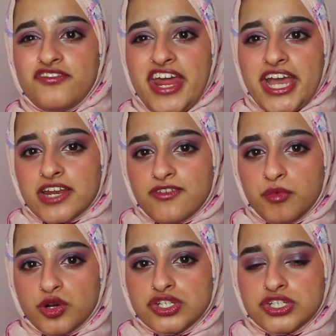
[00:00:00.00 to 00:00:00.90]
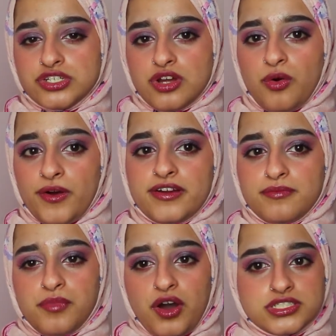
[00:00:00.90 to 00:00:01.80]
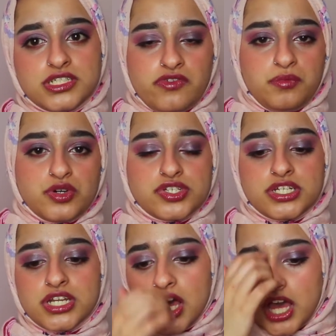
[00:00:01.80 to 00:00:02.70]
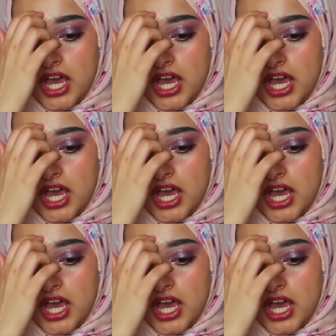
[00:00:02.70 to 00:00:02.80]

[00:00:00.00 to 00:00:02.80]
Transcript: negative emotion or positive emotion.